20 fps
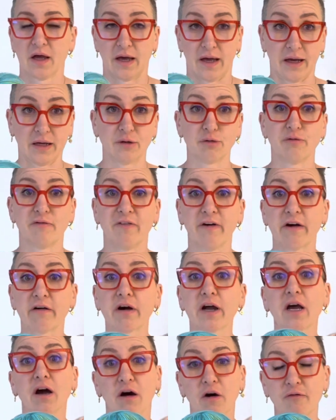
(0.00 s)
And
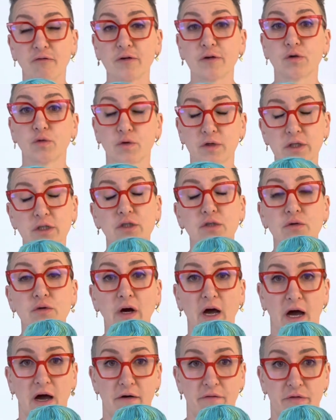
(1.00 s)
very often we do
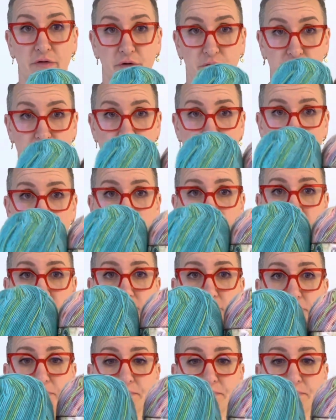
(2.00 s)
have those sales.